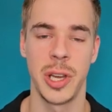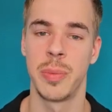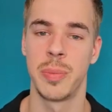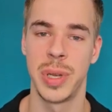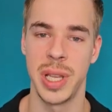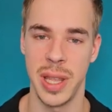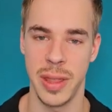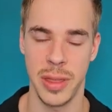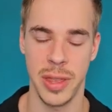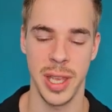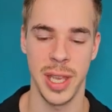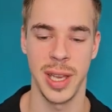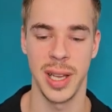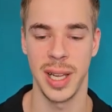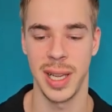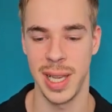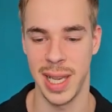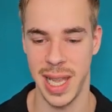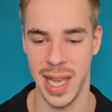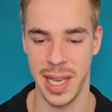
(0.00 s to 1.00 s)
the complete
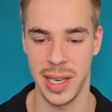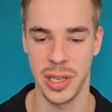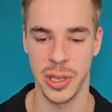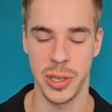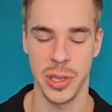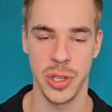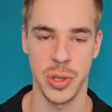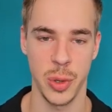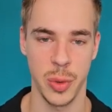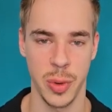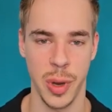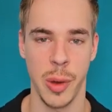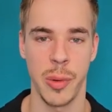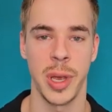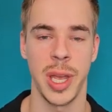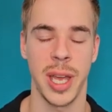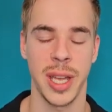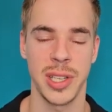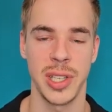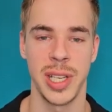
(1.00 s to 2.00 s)
thing later, so
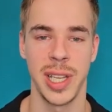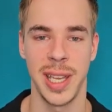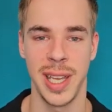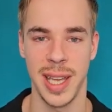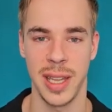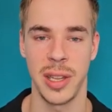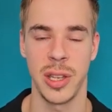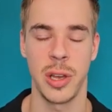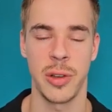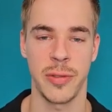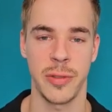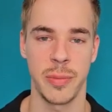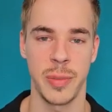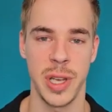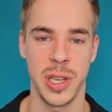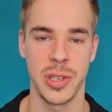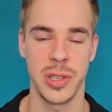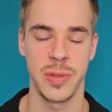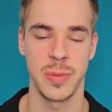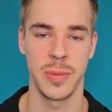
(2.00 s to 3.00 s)
where we actually get the
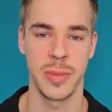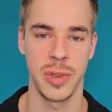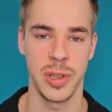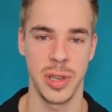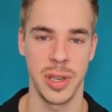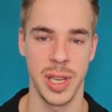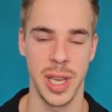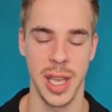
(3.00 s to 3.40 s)
confirmation